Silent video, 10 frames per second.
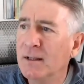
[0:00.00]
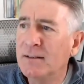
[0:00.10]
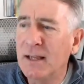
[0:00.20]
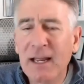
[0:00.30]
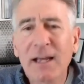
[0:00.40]

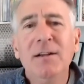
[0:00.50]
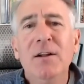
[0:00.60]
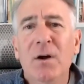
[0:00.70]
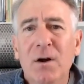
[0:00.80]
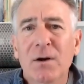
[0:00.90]
The head and
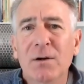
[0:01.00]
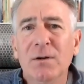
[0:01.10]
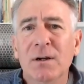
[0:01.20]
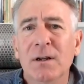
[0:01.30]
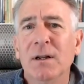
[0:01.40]
the
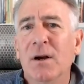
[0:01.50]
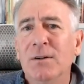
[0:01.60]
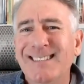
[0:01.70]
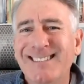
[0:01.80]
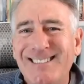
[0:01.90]
heart are
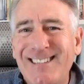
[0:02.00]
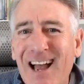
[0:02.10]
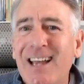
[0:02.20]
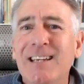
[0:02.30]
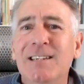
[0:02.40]

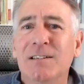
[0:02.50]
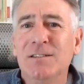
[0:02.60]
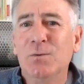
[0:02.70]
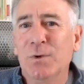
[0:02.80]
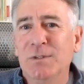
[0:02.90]
designed
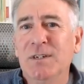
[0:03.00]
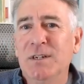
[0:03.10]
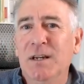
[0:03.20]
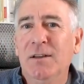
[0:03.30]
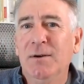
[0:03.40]
to work
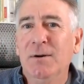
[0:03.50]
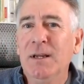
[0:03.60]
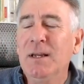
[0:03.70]
together.